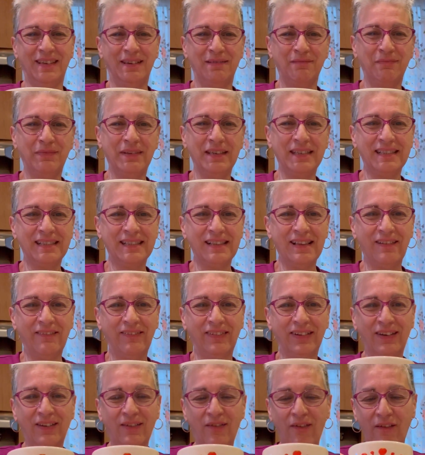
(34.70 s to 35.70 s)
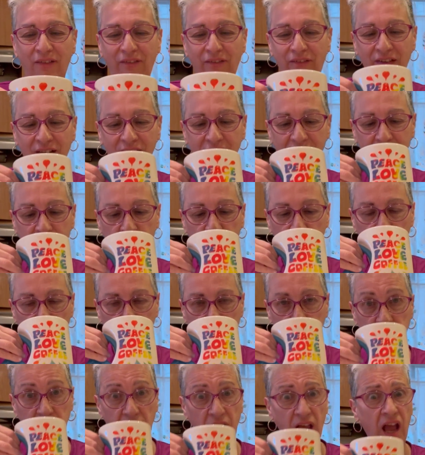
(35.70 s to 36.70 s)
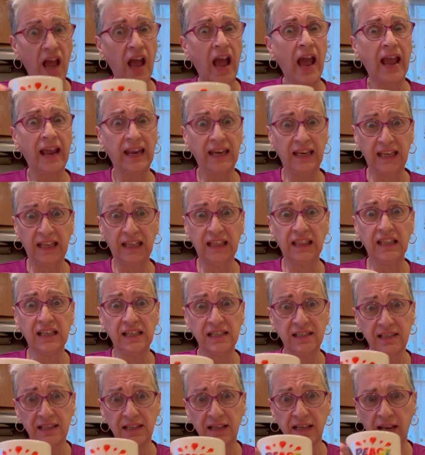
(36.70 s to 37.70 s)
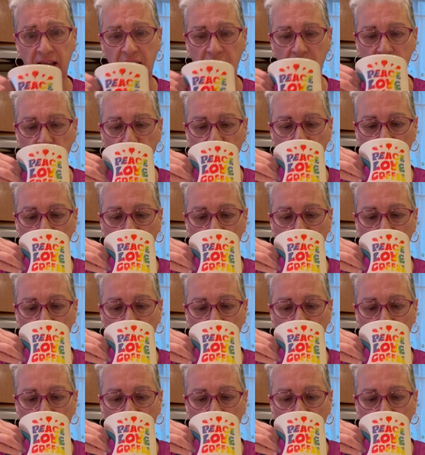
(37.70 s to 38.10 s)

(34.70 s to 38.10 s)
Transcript: Peace, love, and coffee. I need this today.